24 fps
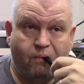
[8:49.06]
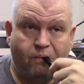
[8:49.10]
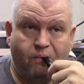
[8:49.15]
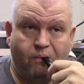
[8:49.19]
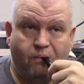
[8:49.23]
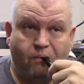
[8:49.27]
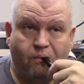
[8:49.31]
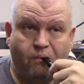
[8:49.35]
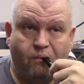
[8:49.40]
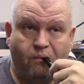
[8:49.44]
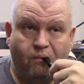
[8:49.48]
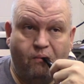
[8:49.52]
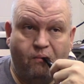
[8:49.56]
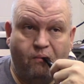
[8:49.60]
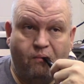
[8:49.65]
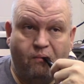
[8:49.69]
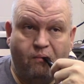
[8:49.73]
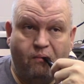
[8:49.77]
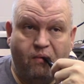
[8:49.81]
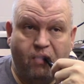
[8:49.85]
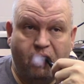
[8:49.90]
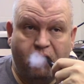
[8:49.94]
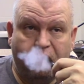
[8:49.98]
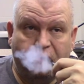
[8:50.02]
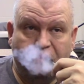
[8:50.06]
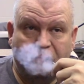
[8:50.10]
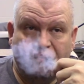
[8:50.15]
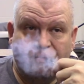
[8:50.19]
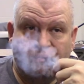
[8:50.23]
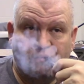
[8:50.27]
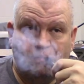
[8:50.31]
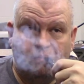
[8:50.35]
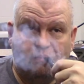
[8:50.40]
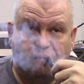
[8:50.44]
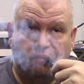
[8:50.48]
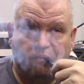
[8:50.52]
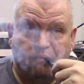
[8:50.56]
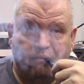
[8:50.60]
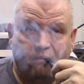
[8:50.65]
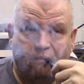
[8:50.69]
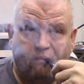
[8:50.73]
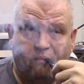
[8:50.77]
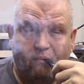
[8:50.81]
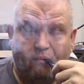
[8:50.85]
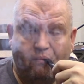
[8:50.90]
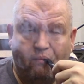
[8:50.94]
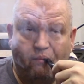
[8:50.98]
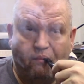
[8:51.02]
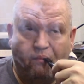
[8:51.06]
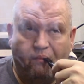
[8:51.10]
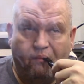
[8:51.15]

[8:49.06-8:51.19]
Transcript: Nothing is said.